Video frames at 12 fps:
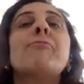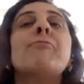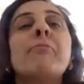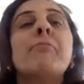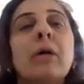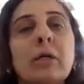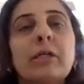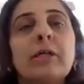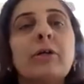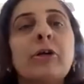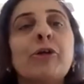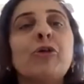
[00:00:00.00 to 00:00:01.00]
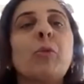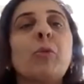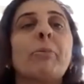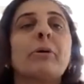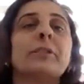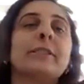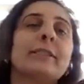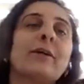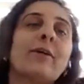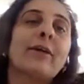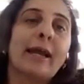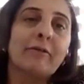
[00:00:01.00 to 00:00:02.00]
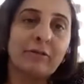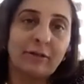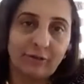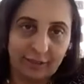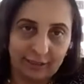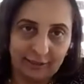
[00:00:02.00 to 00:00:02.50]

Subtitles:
murder due to personal rivalry.